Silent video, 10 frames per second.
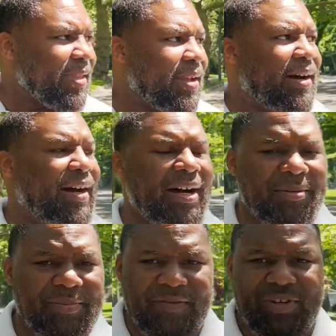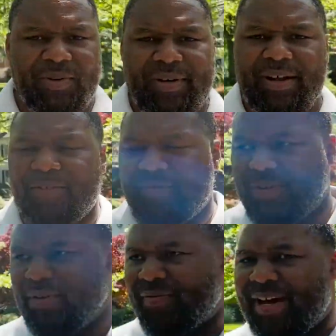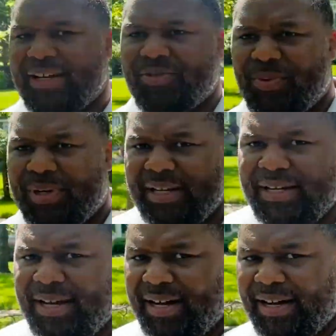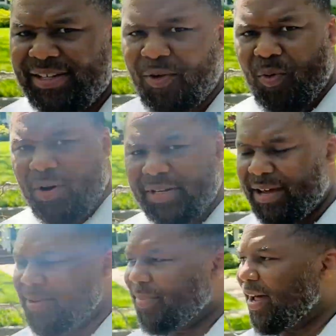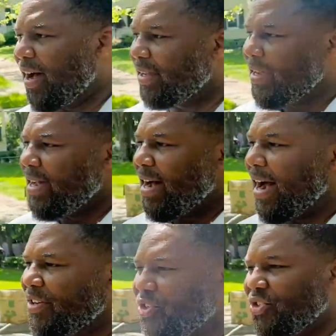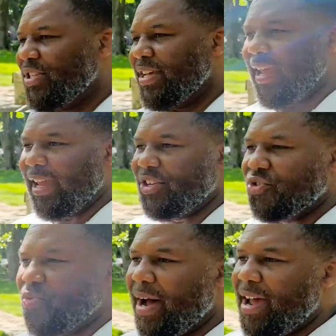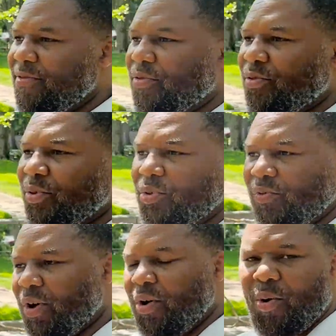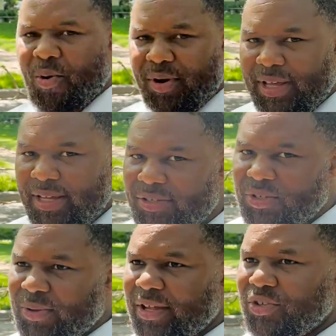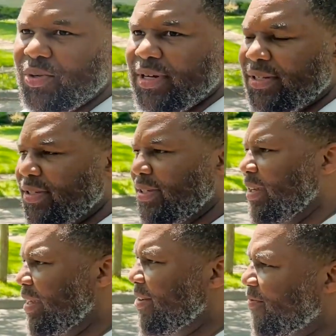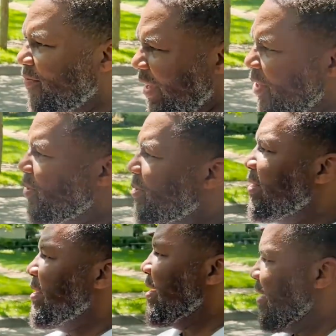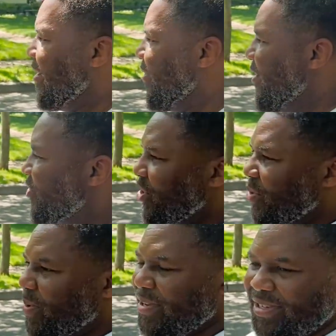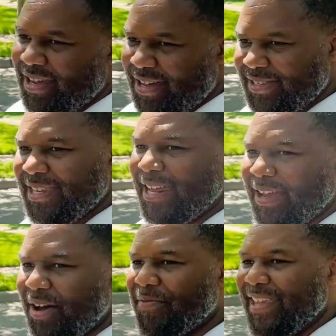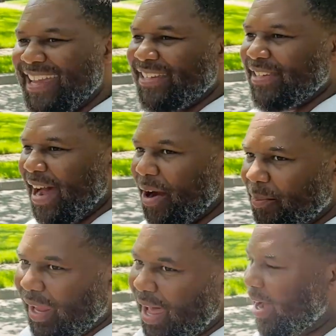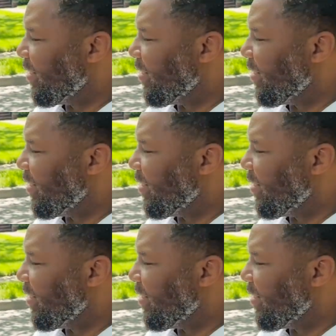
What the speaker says: I'm giving you another view of 920 as I walk down the block. I just did a drive-through recording so that you could see and feel the general aesthetic of the entire block.